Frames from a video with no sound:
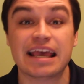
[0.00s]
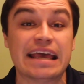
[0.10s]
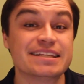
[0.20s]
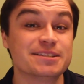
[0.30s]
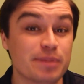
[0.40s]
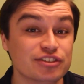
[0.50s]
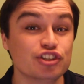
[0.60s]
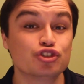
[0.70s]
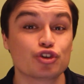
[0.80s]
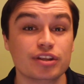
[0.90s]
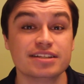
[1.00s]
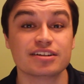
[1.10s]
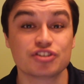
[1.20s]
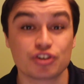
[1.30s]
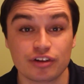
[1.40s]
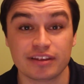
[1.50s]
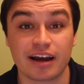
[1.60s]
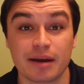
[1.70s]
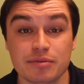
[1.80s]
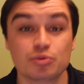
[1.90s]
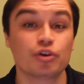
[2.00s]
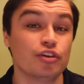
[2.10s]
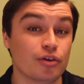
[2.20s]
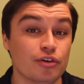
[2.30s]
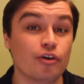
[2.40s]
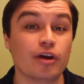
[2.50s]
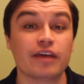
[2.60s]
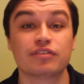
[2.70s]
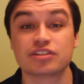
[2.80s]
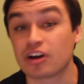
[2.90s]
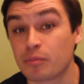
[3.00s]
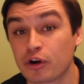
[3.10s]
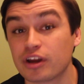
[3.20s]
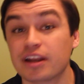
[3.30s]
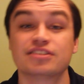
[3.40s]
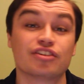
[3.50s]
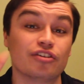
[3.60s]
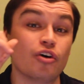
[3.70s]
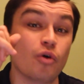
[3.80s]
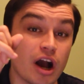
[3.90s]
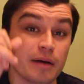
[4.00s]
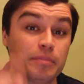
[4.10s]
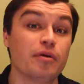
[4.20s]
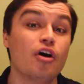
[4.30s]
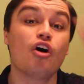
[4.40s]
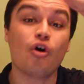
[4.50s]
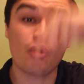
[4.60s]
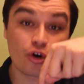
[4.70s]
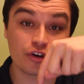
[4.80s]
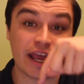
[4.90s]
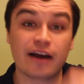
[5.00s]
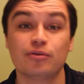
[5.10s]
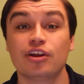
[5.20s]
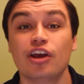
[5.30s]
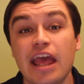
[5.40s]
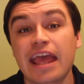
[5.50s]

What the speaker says: especially during these uncertain times where you don't know if the stock market is going to go up or down,